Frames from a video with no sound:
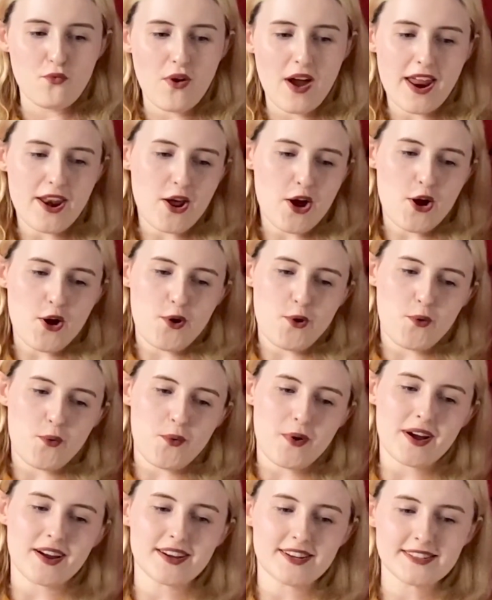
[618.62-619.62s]
Renault.
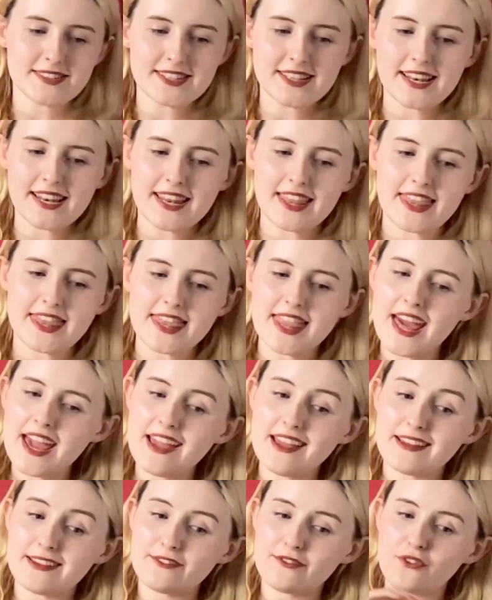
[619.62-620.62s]

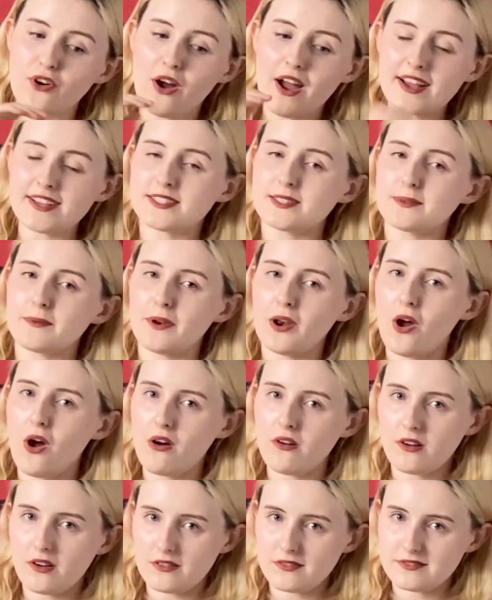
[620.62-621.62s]
They've got Esteban
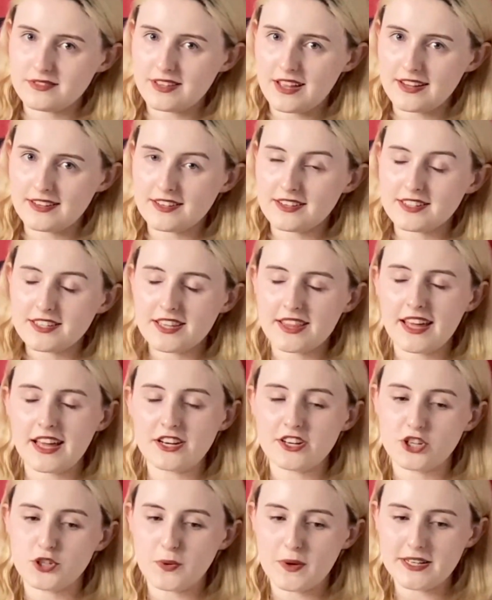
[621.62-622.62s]
Ocon signed until the
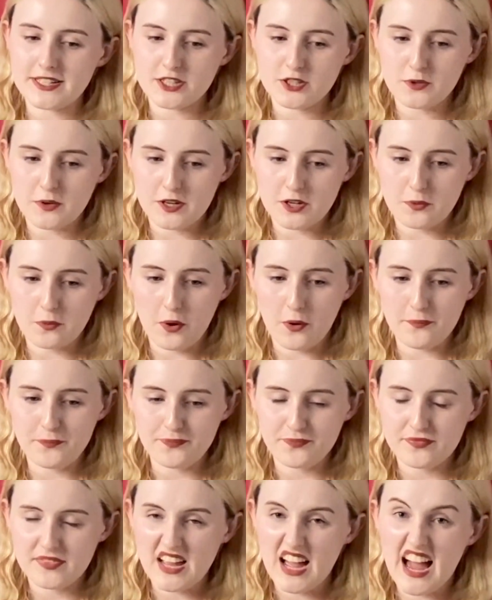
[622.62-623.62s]
end of 2021.
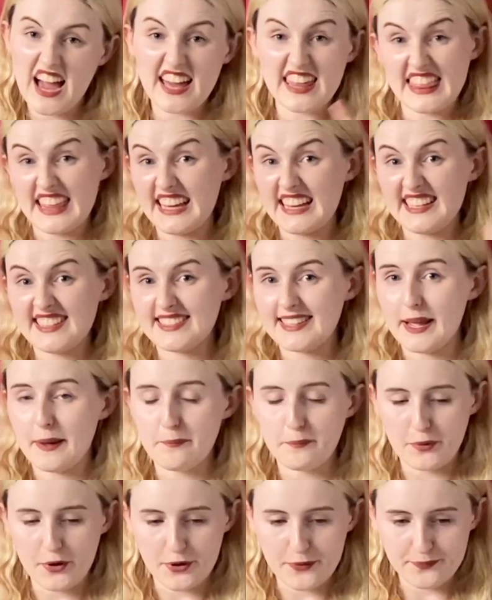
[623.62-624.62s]
I think he's staying
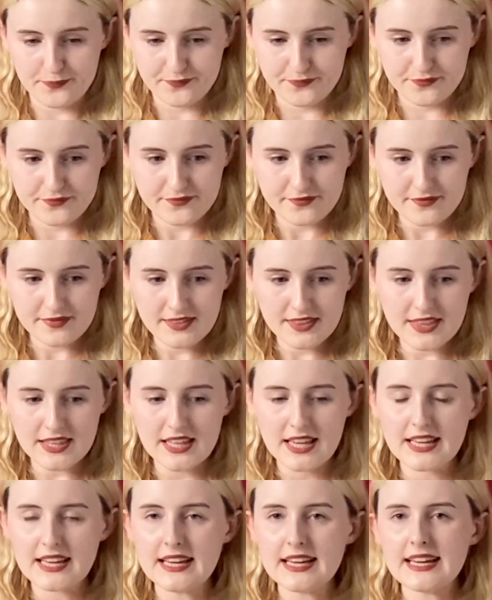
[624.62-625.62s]
put.
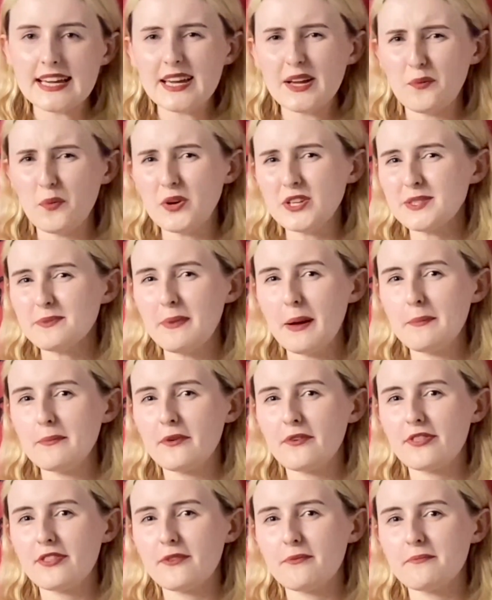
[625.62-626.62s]
He was a
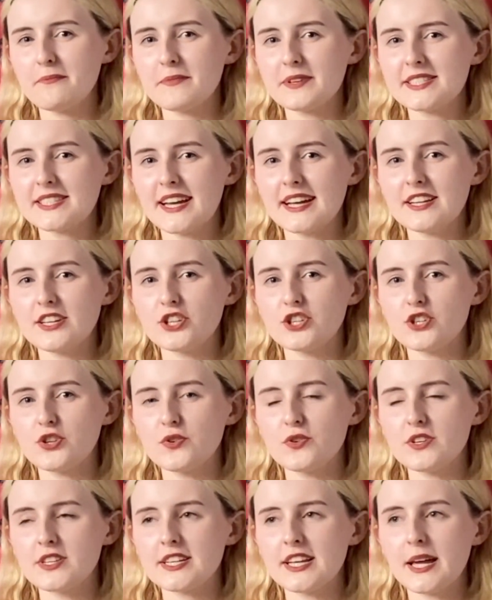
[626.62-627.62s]
member of the Mercedes
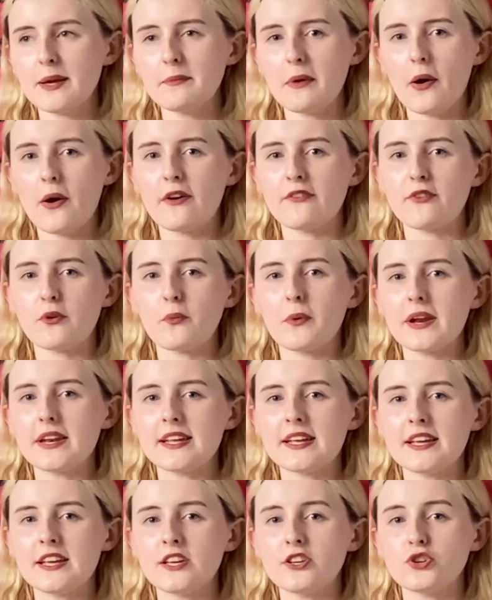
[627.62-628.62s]
junior team, however, when
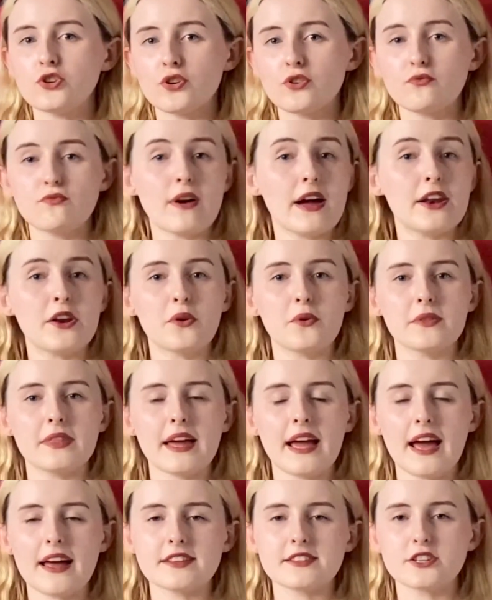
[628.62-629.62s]
he joined Renault,
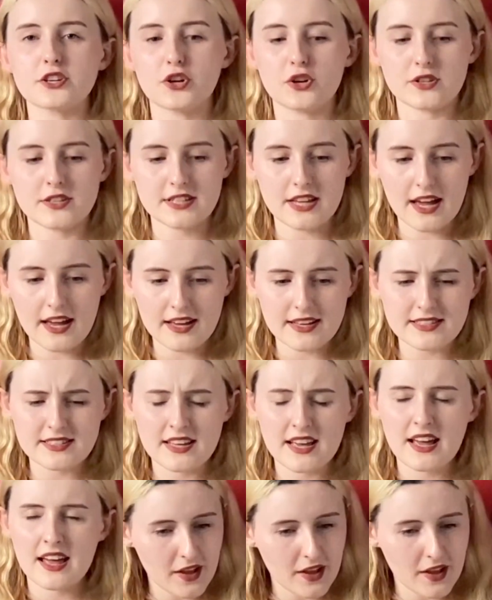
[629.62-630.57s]
they had to cut ties.